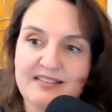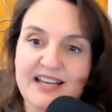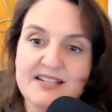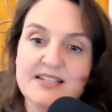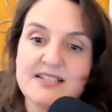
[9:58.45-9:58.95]

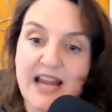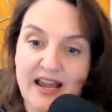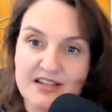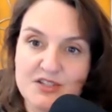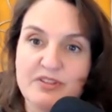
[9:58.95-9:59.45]
that is a
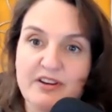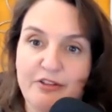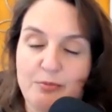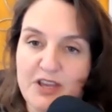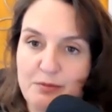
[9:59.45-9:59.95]
dance with
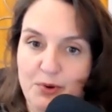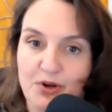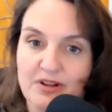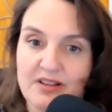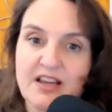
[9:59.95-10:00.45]
other
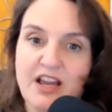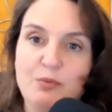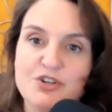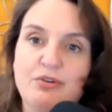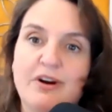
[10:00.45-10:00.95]
people and
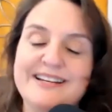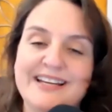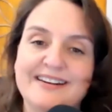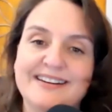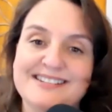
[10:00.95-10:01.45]
we're trying to
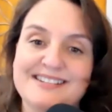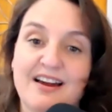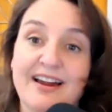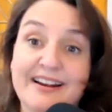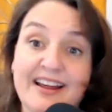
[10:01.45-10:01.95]
get
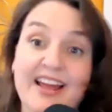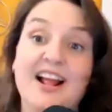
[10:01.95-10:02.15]
inside